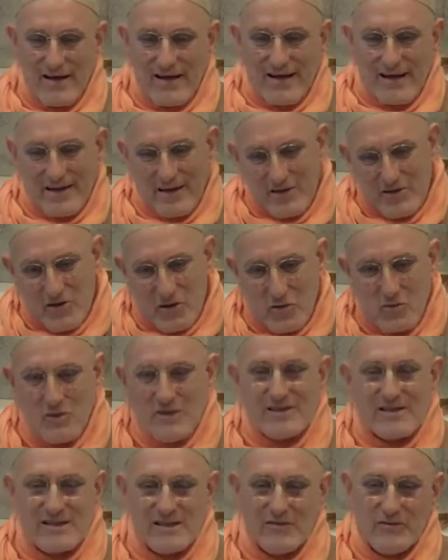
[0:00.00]
Even he's
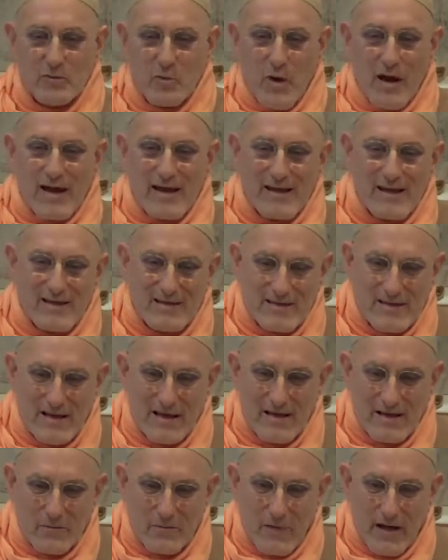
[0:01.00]
chanting in a
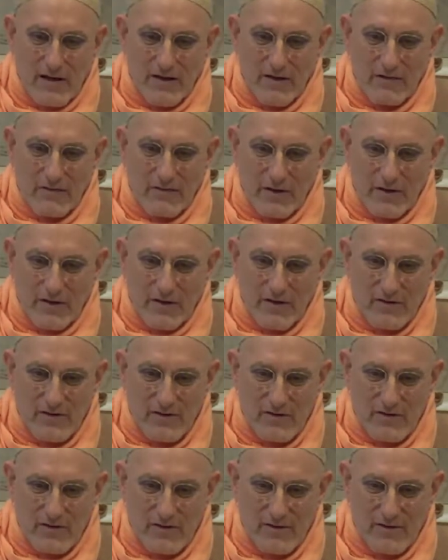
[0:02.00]
derisive way,
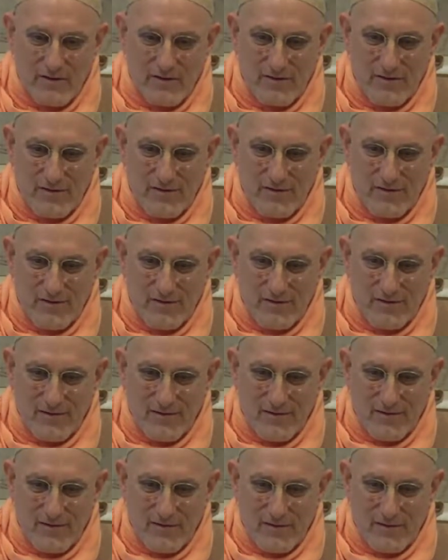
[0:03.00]
he's getting benefit.